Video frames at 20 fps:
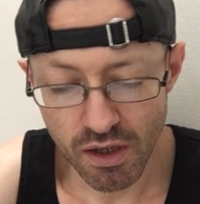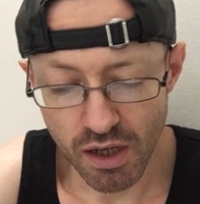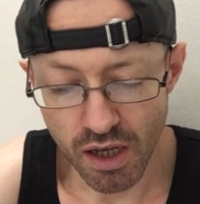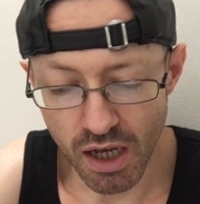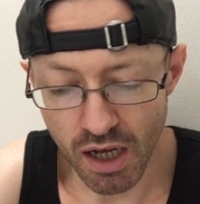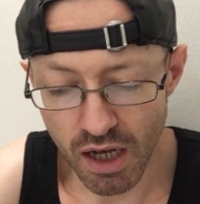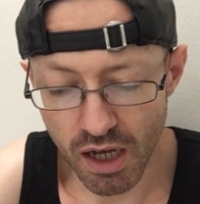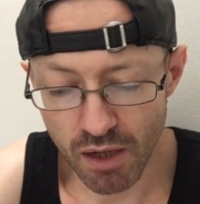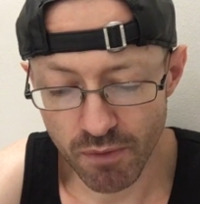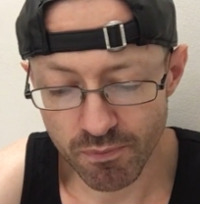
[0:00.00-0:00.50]

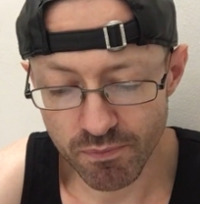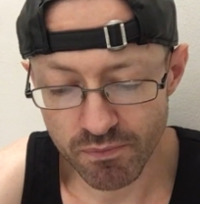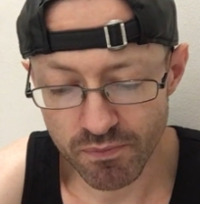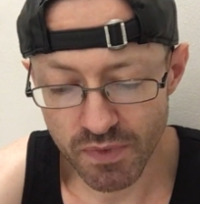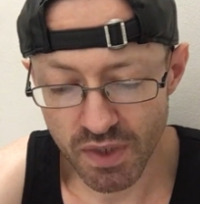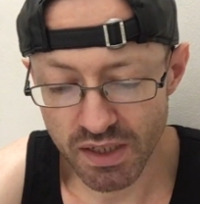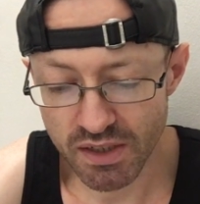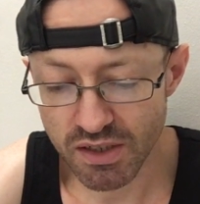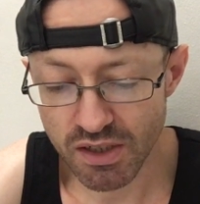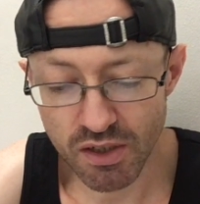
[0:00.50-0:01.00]

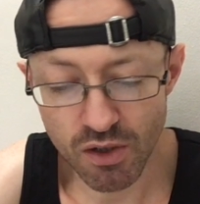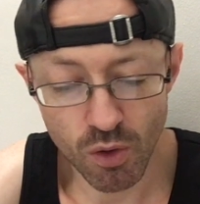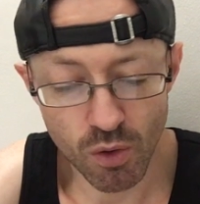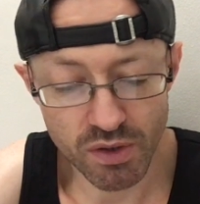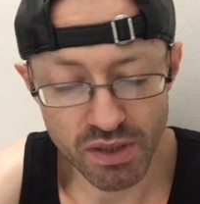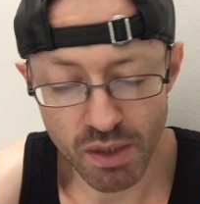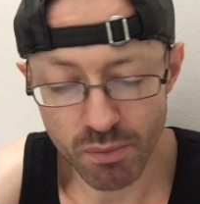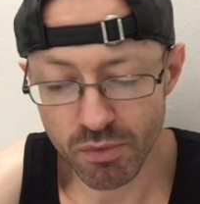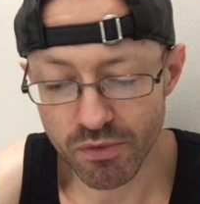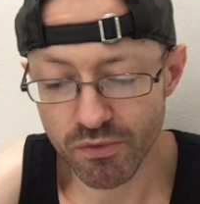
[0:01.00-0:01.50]
And she
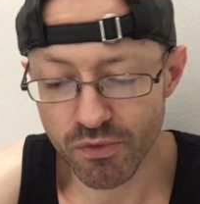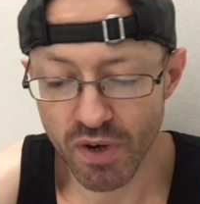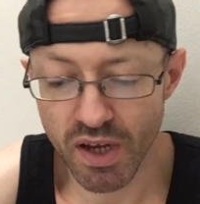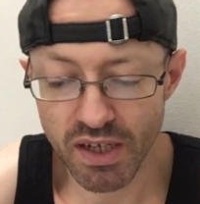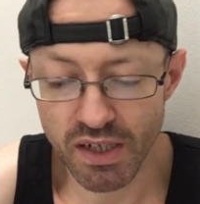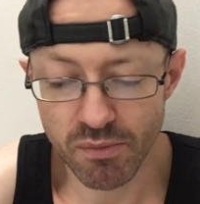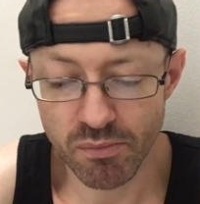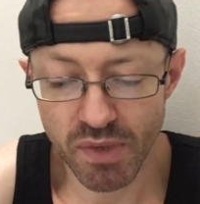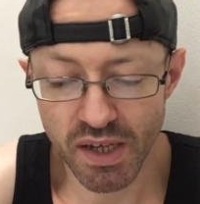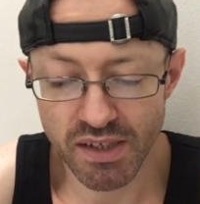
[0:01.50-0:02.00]
calls up a
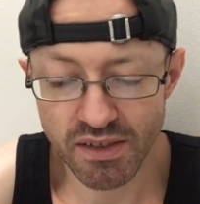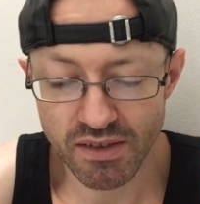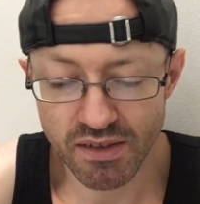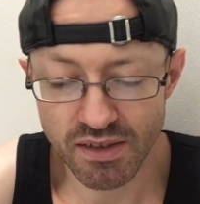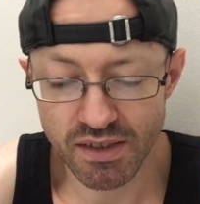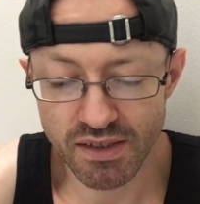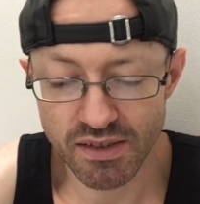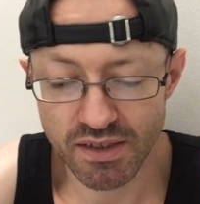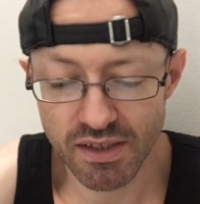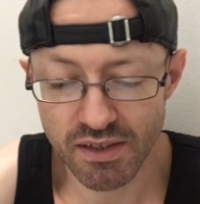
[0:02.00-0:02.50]
friend and
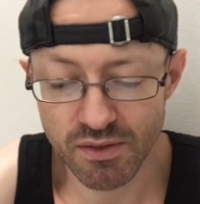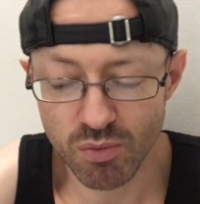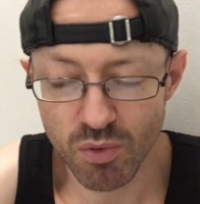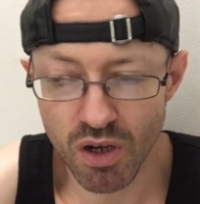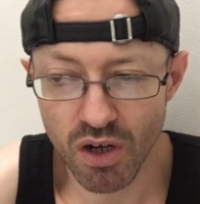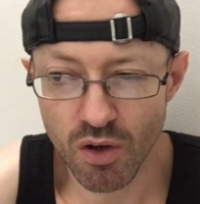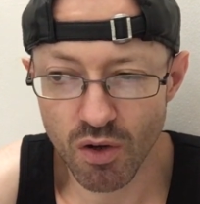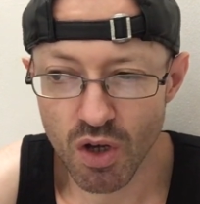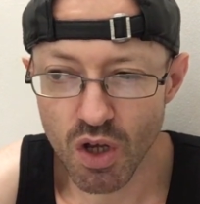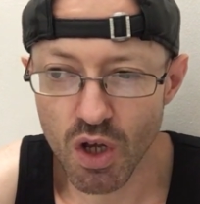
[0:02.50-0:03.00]
basically says,
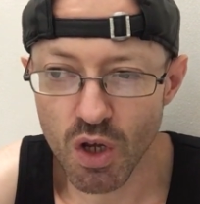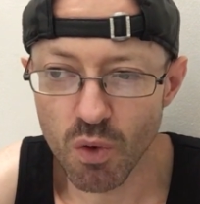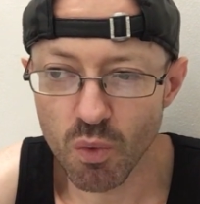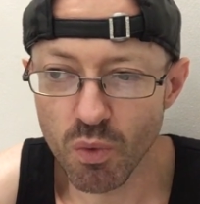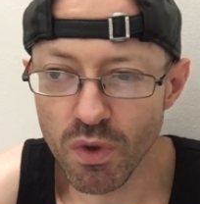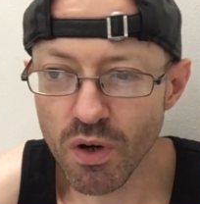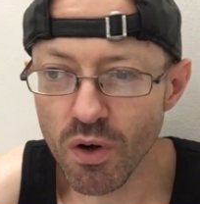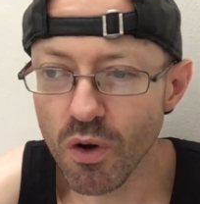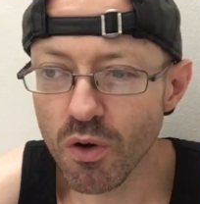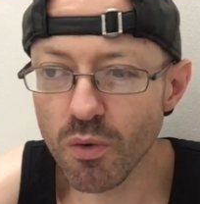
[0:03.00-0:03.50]
well,
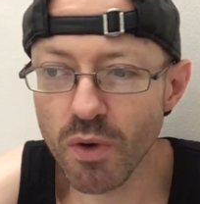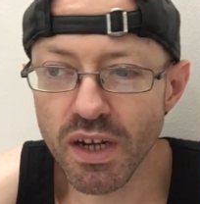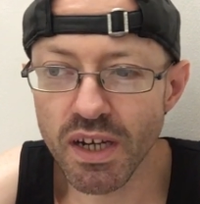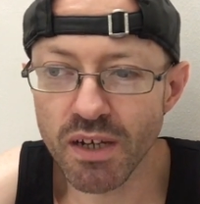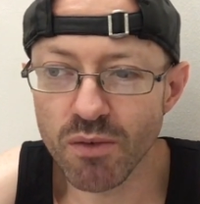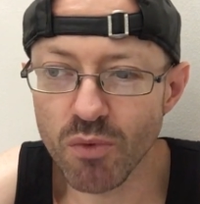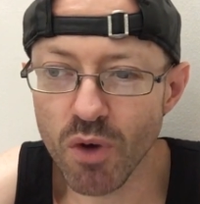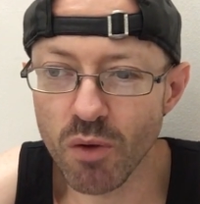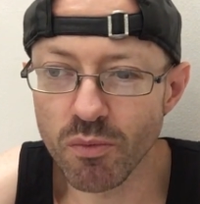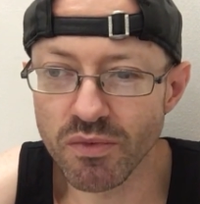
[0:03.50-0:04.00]
we're already
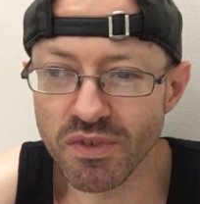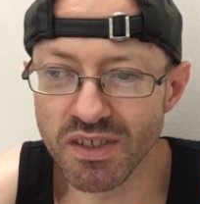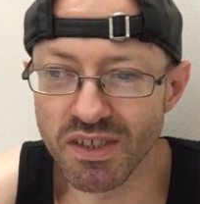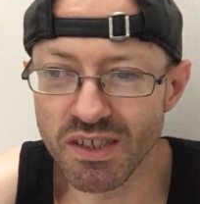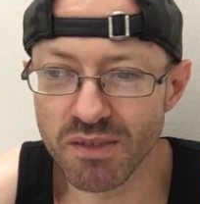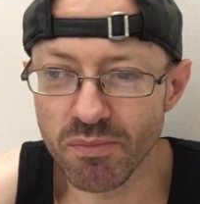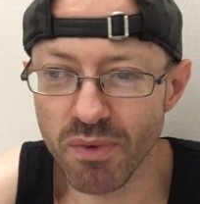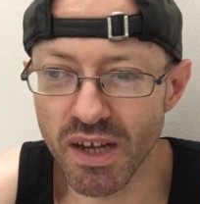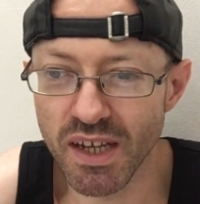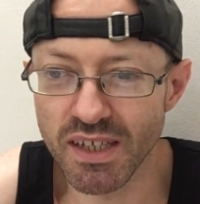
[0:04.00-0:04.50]
in Romulan
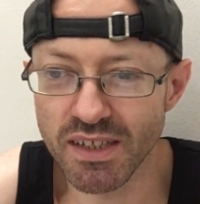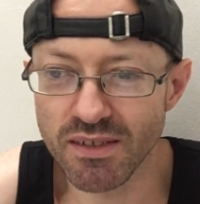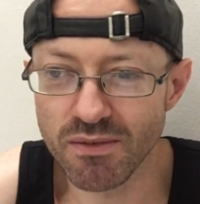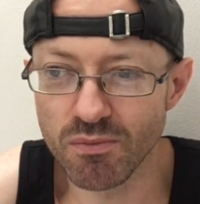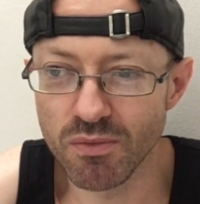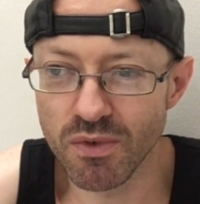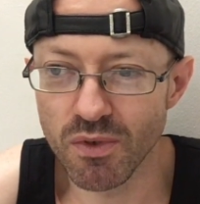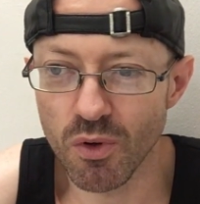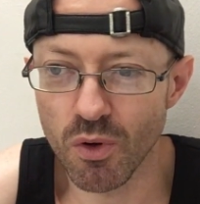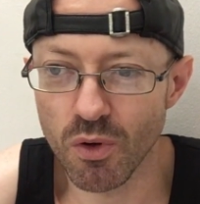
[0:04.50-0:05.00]
space,
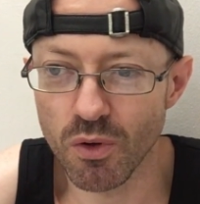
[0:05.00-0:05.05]
we're